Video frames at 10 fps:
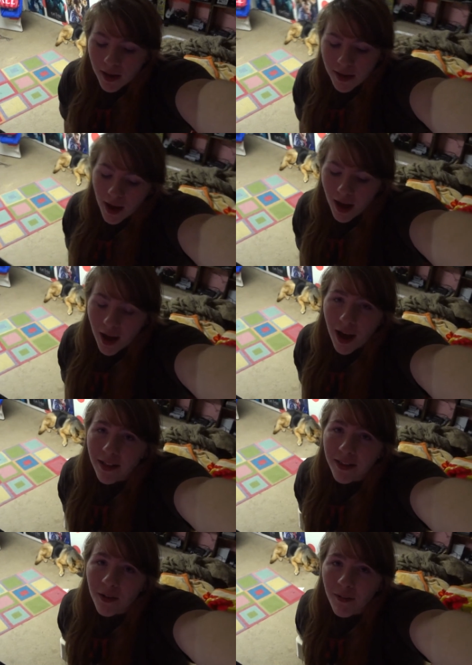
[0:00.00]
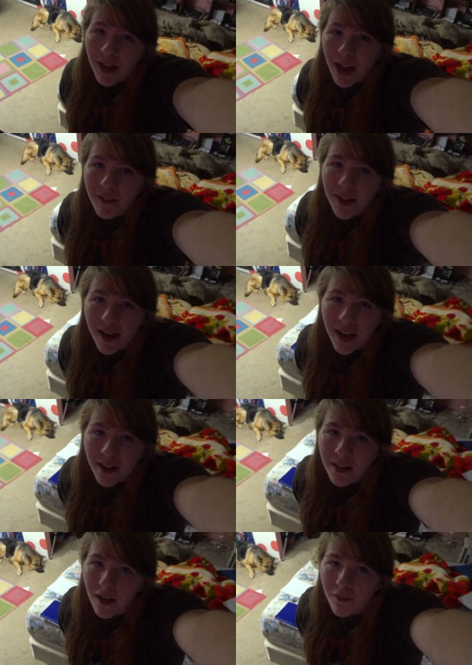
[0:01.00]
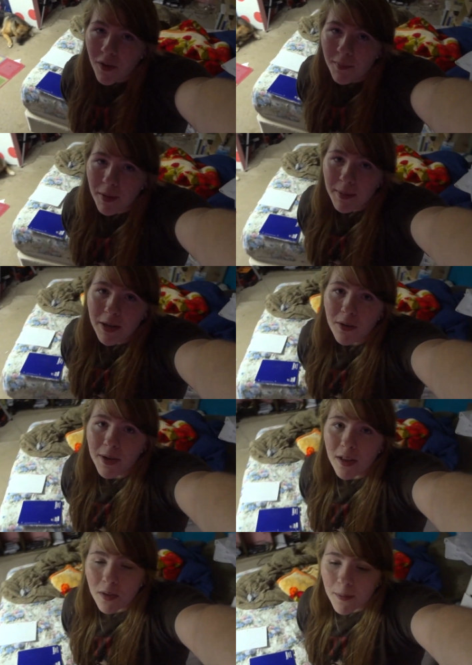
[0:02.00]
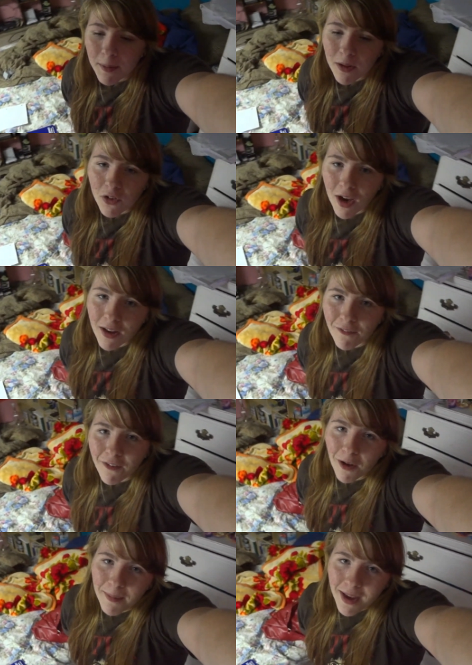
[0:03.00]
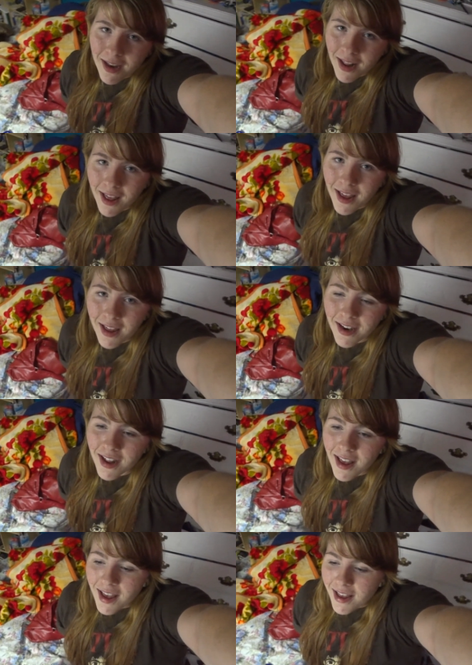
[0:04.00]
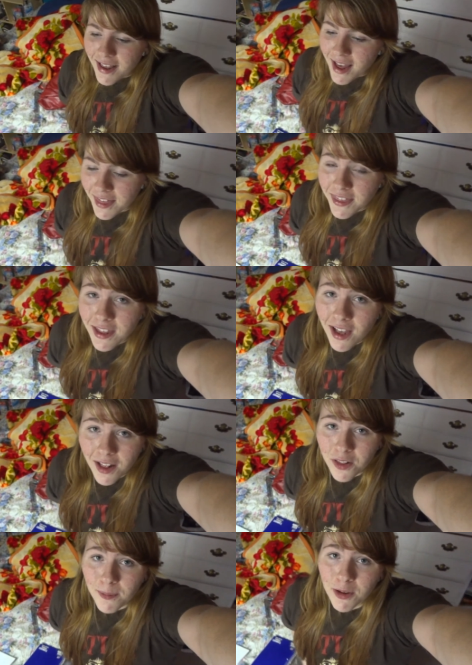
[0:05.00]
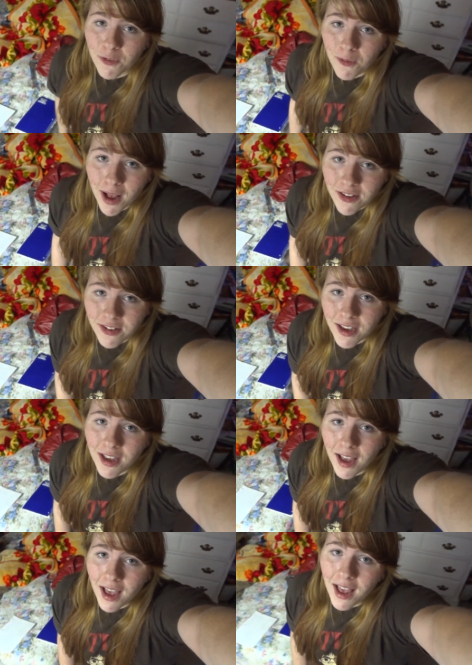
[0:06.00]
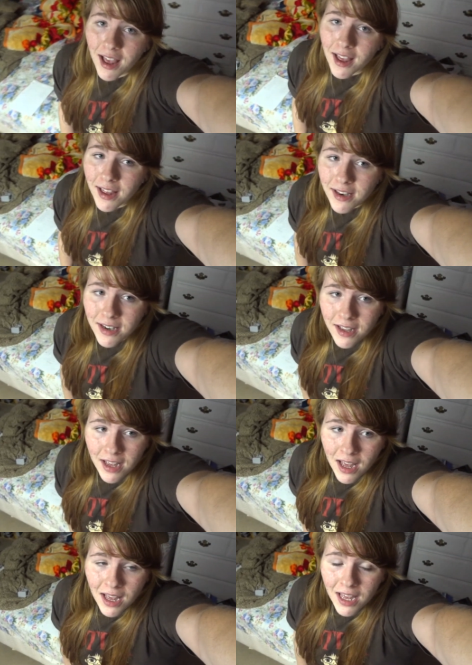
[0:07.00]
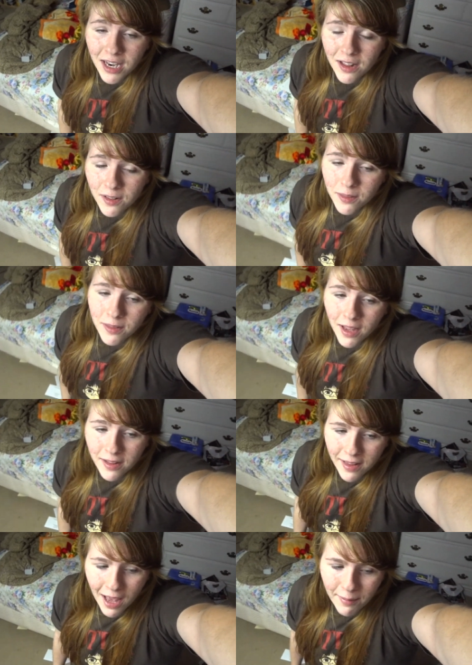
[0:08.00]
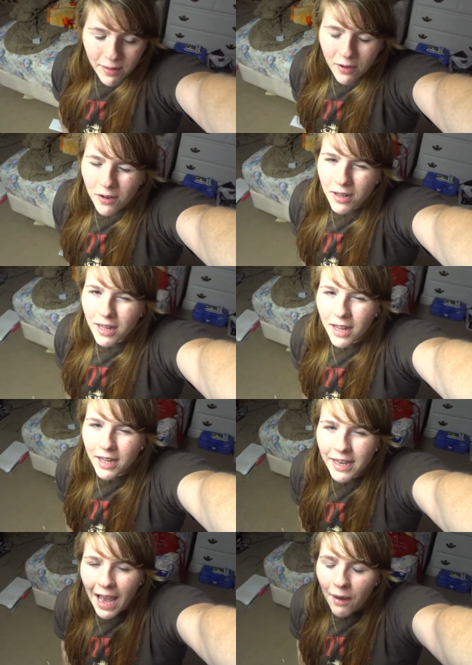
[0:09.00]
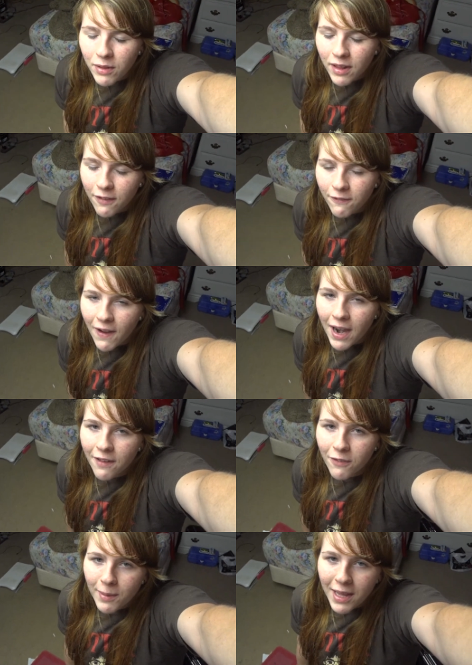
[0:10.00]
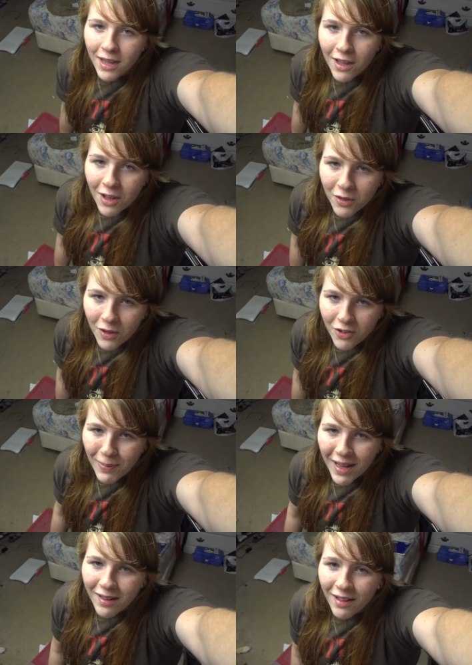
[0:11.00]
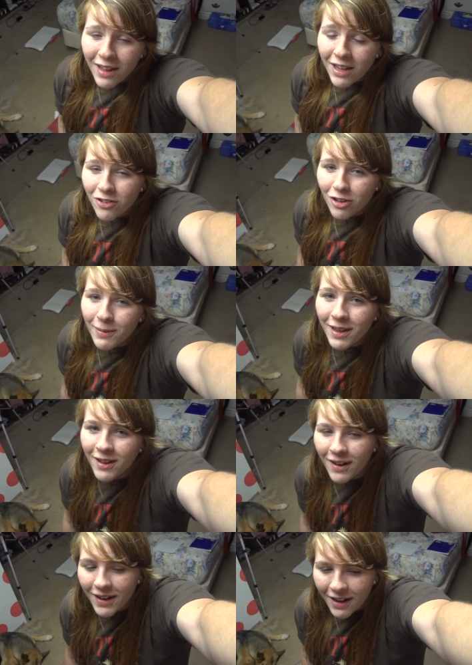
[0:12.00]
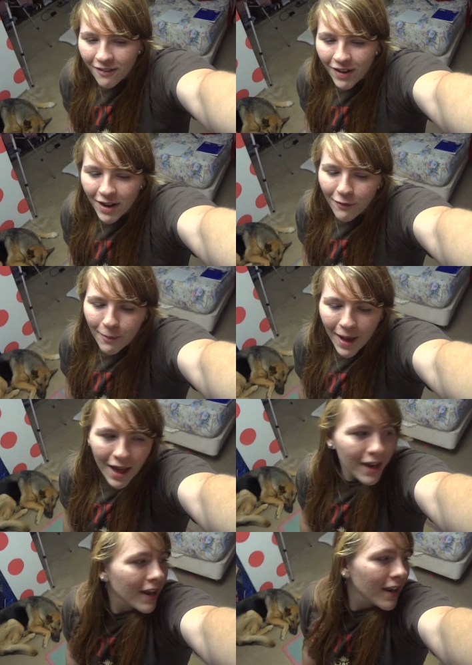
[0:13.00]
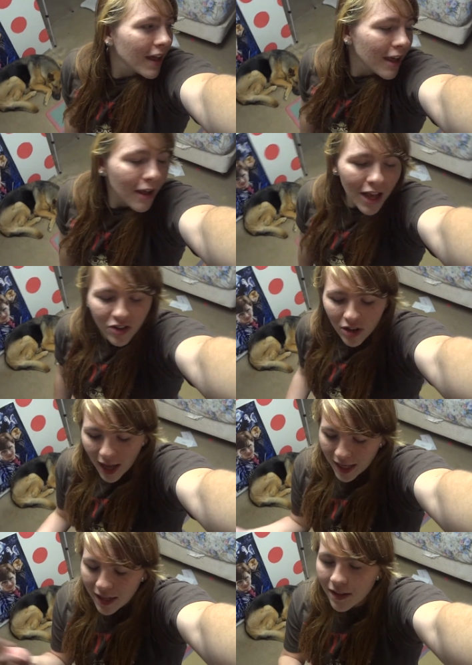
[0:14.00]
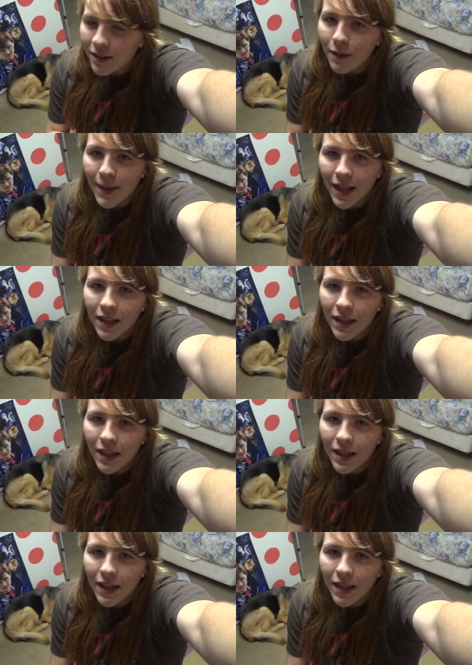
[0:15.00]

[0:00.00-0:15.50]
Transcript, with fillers: yeah, I do have a lot of exciting stuff that I'm going to be doing, so I'm going to try and film it. And yeah, thank you guys so much for watching, and it is nighttime. It's currently like now it's like Friday for me, so I basically should be starting to get ready for bed and like I should I need to still make a